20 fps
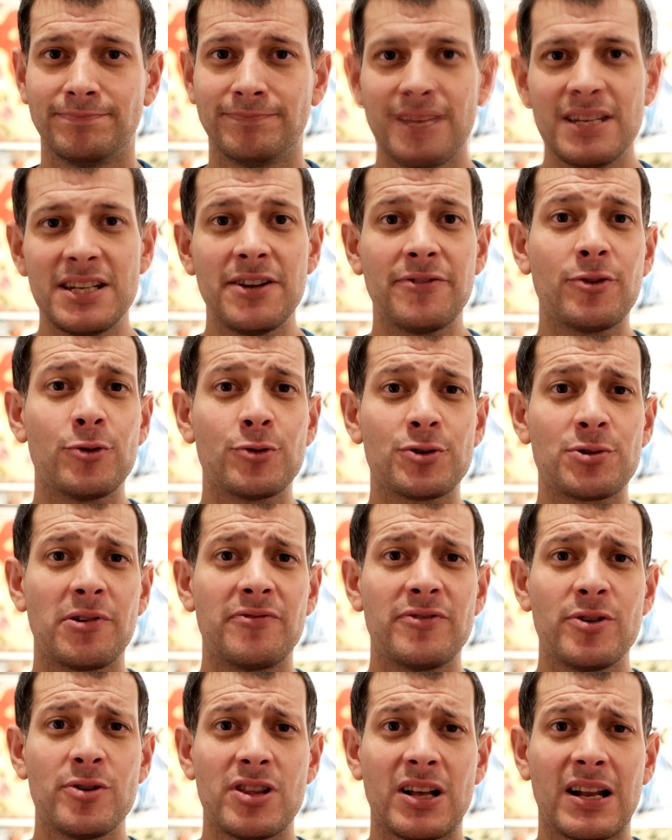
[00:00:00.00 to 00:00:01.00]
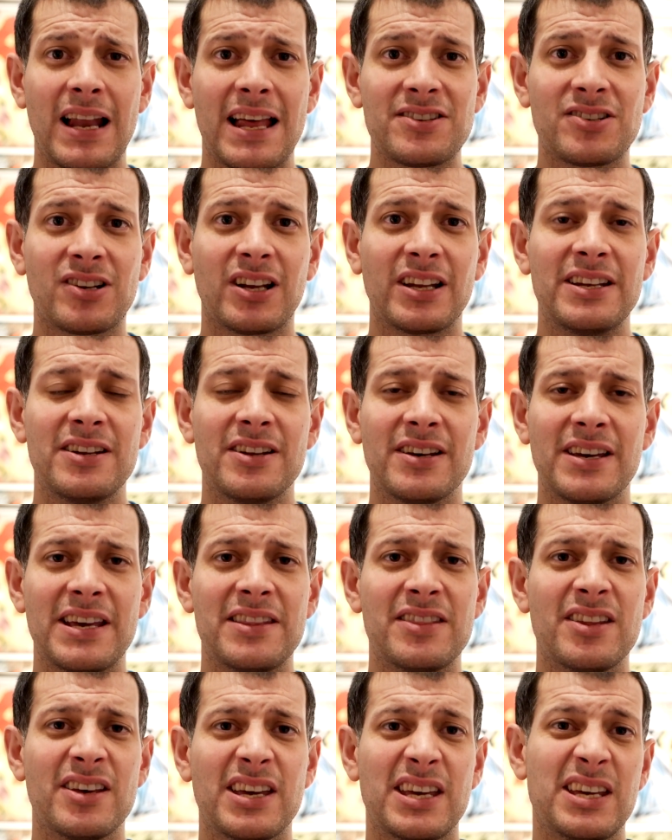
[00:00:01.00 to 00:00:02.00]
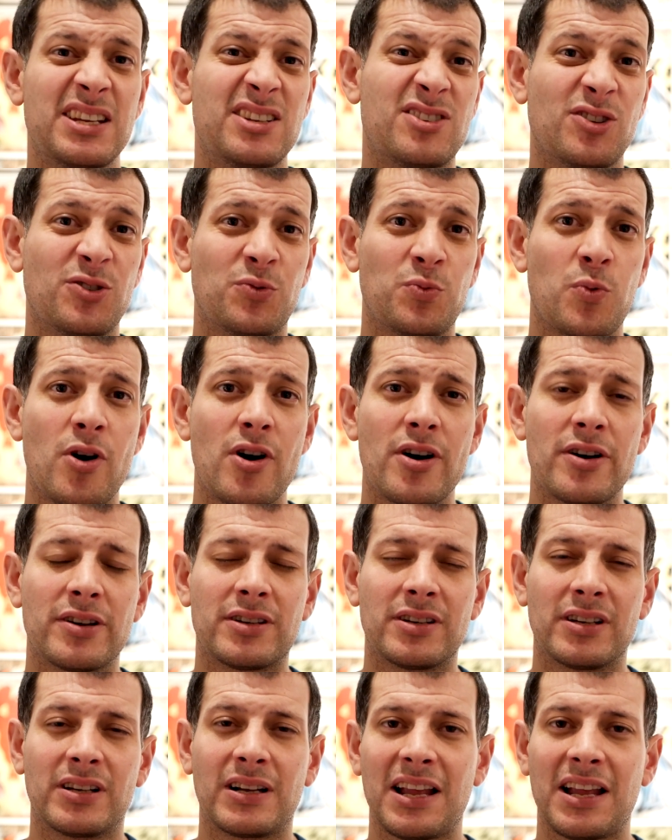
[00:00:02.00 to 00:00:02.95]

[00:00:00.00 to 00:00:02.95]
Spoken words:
It's difficult to review the glass cleaner in that it does work.